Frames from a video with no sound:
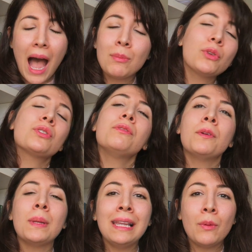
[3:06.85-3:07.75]
I'm not too
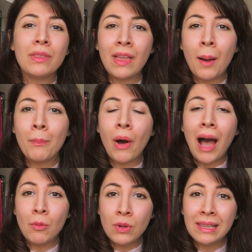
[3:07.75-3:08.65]
familiar with that, but
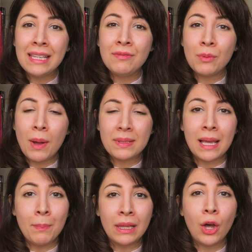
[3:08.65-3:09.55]
I will leave the
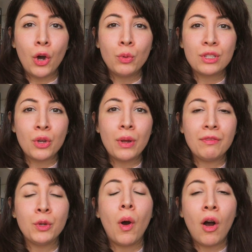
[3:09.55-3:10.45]
website below, so
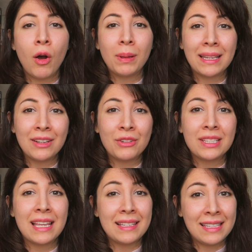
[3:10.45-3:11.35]
if you are planning
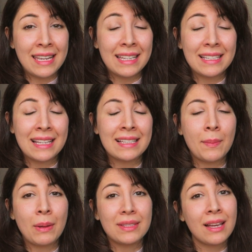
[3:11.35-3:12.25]
on taking this
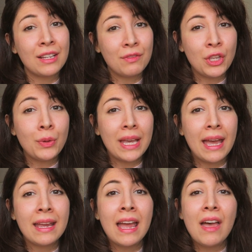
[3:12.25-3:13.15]
exam outside of the
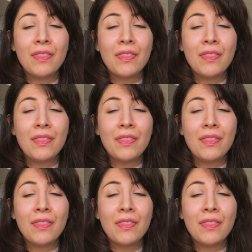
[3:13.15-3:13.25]
UK,